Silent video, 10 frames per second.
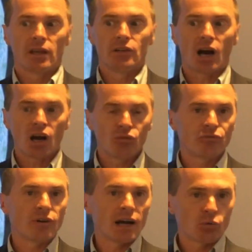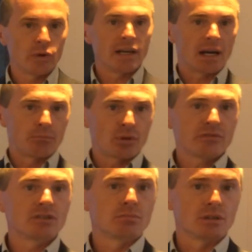in how far we are
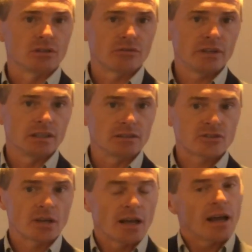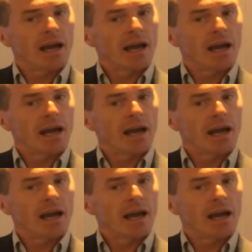profitable on the fields,